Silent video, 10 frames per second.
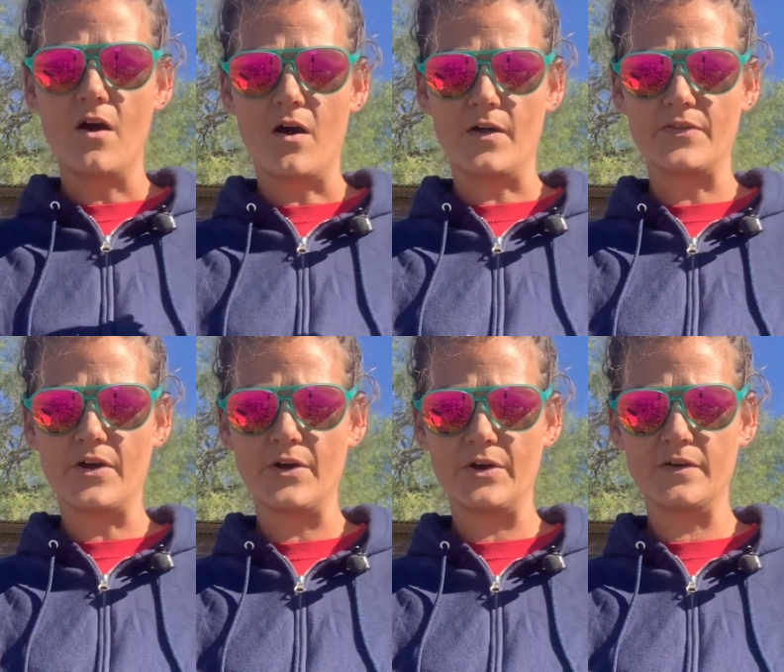On the
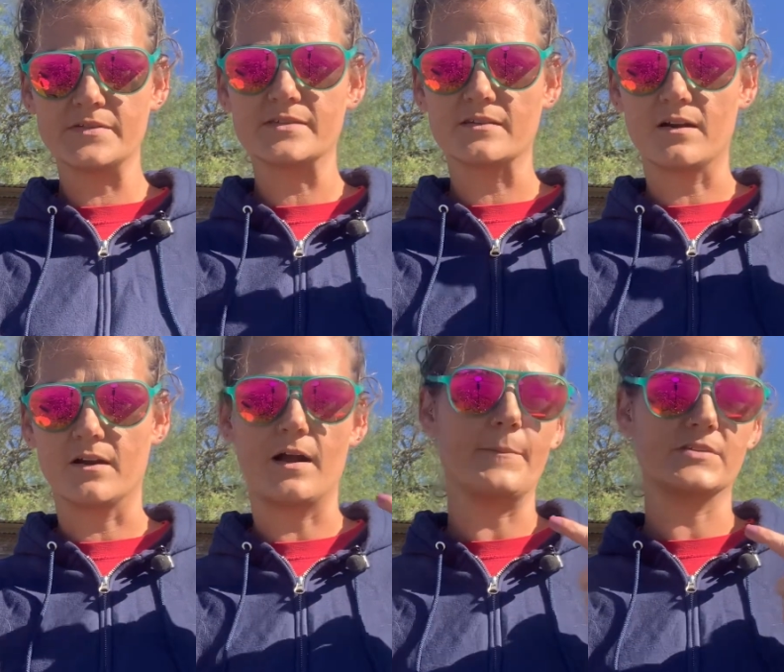hooves,
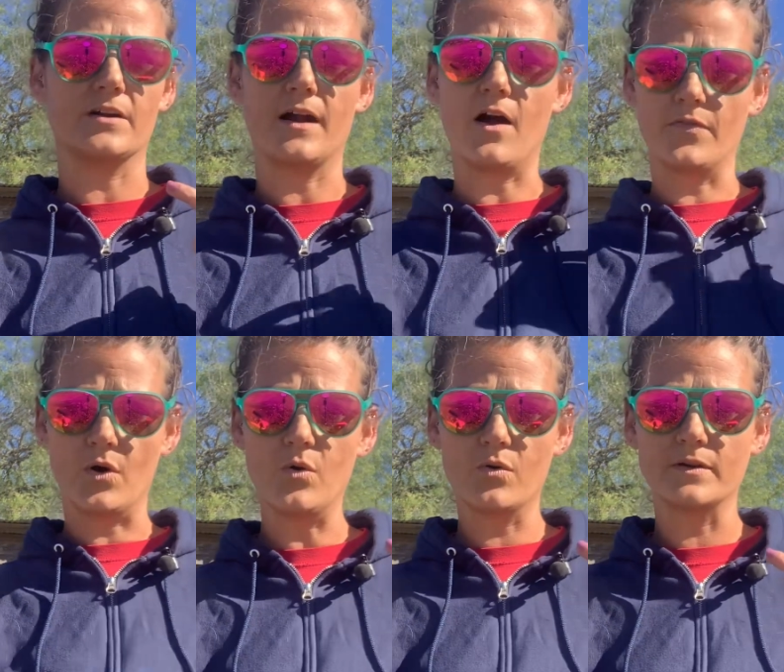on the
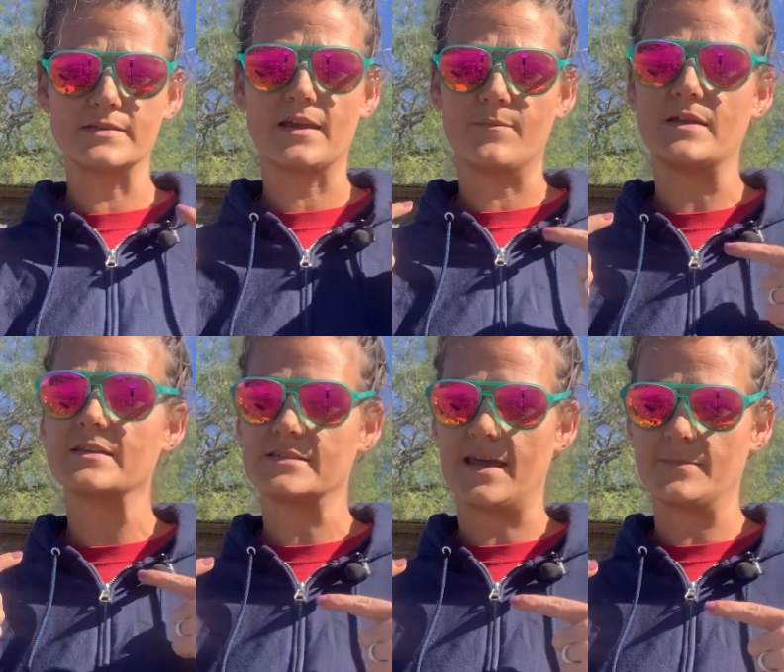horns, it can be the
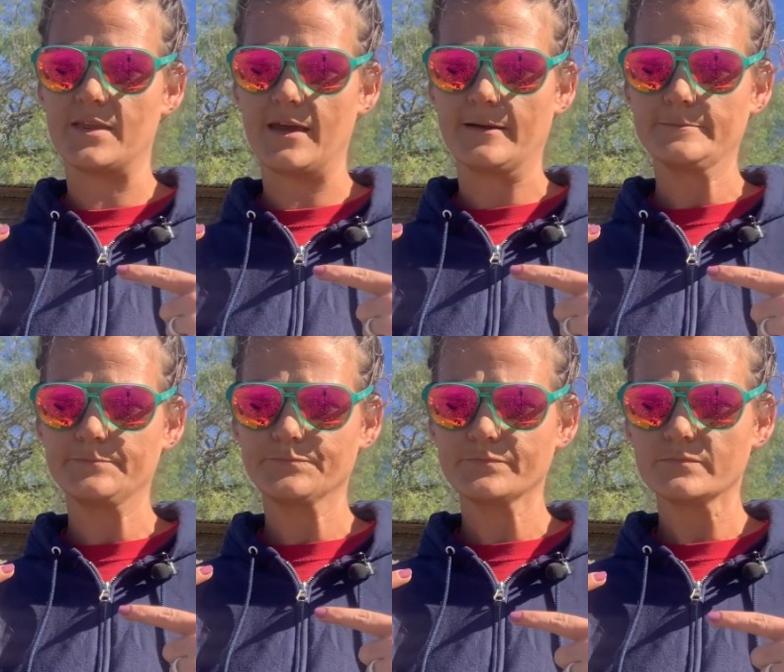same thing.
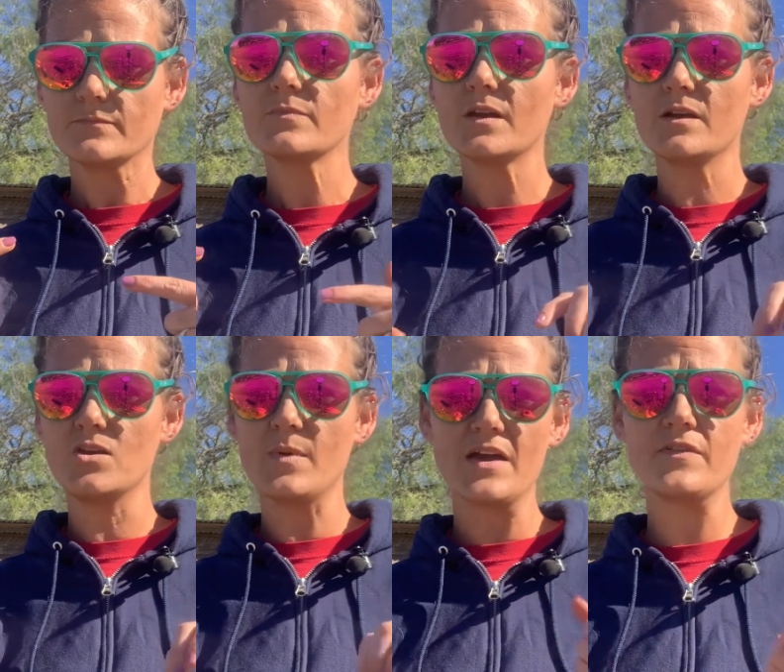You
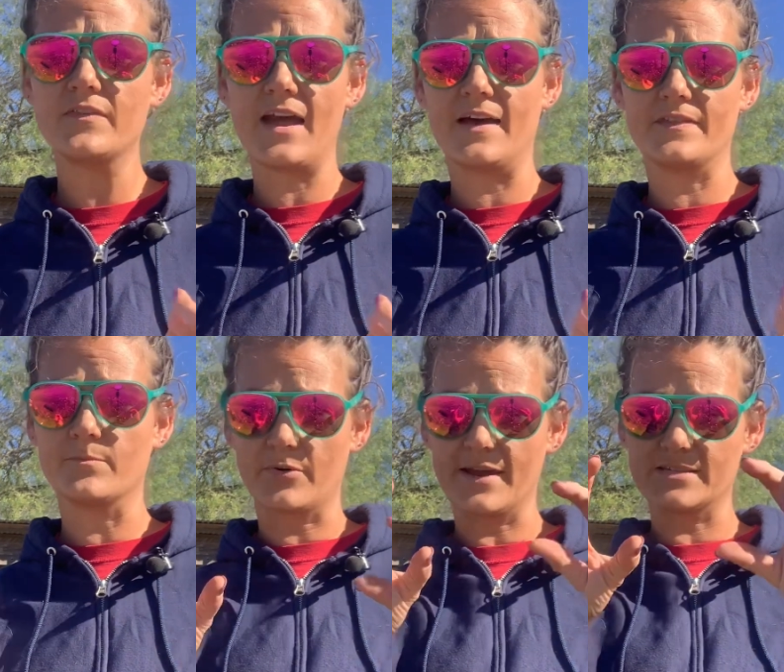may have even had them
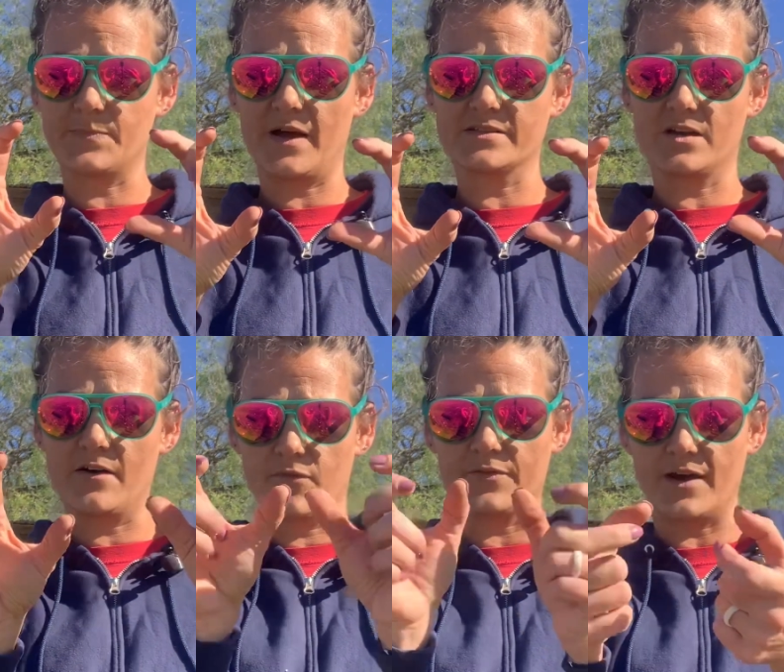break spots
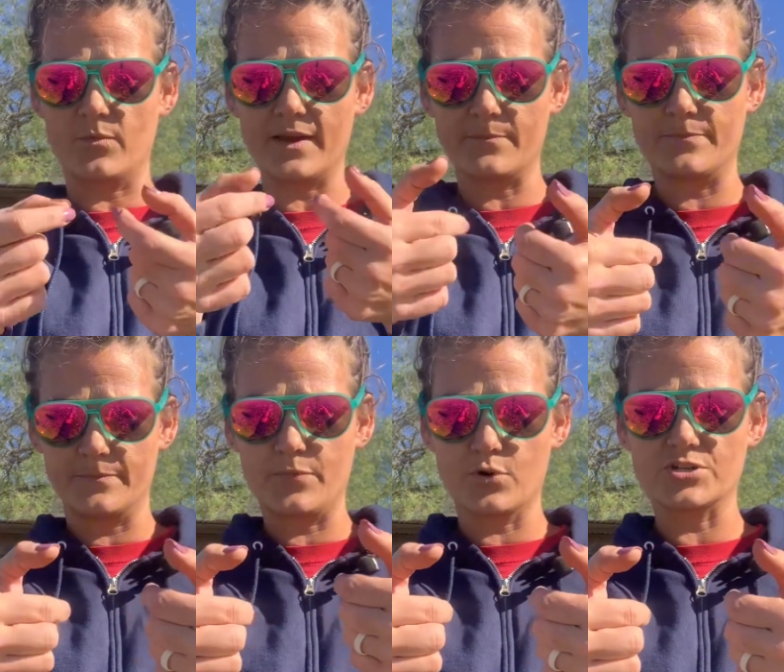off where that weak
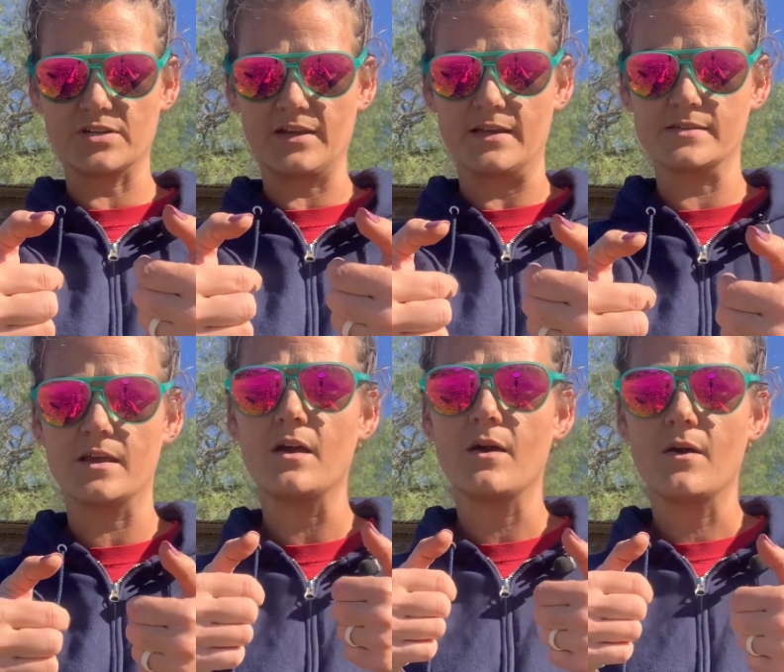portion is.
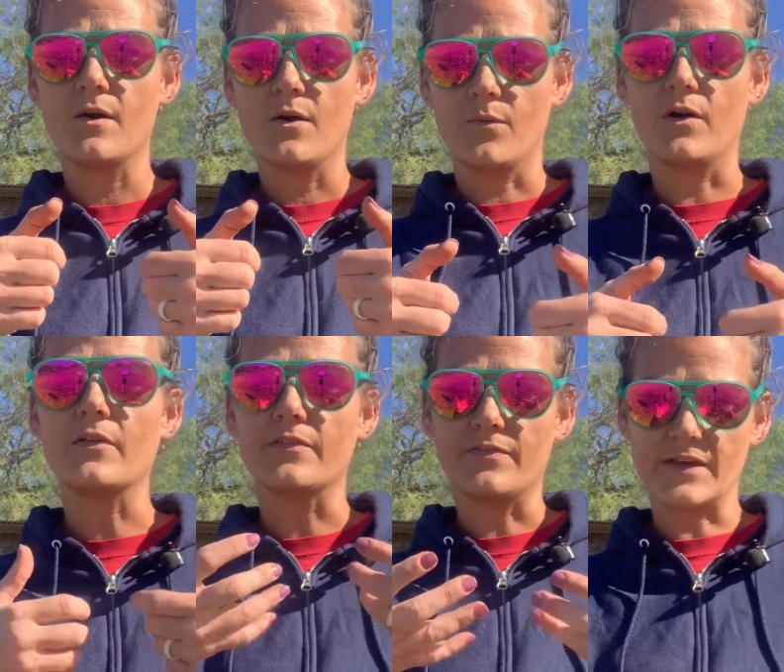Well,
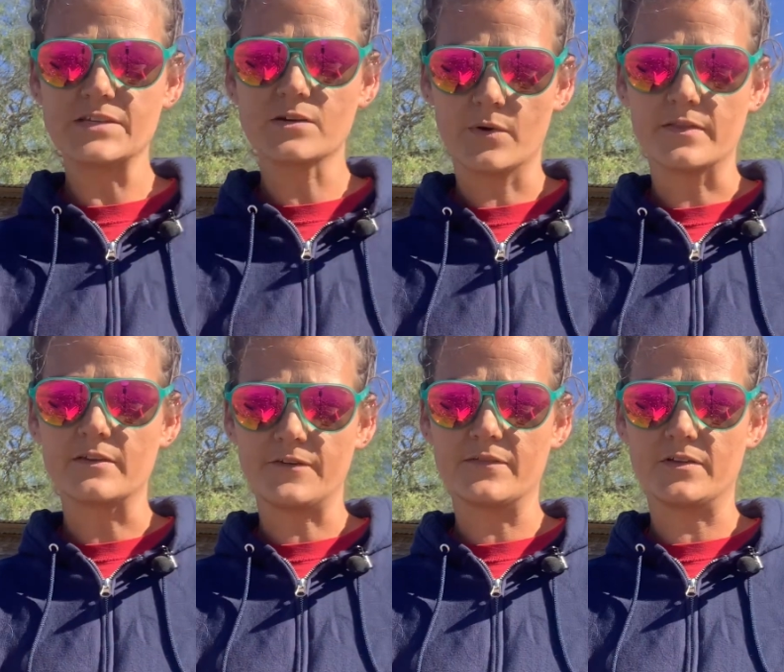these are what the
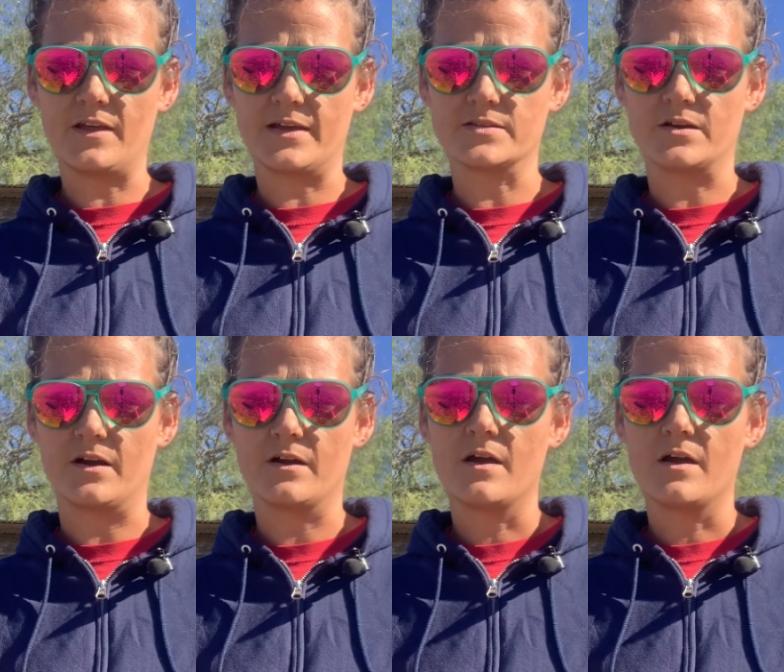fever lines are.